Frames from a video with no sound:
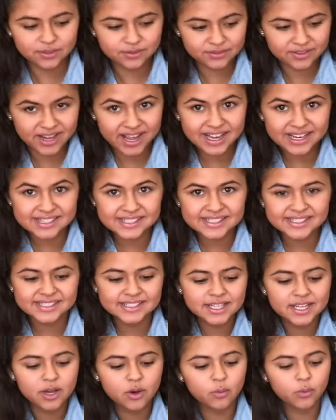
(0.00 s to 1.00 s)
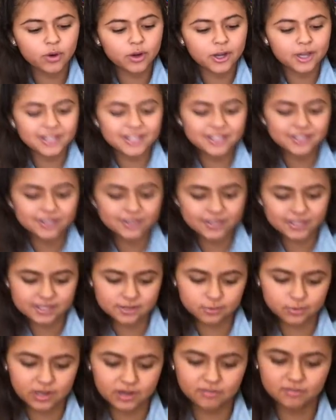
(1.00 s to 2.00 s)
next, we're gonna do
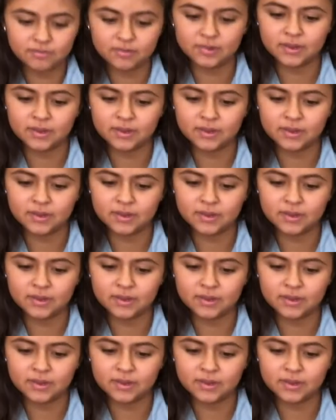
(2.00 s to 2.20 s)
this one.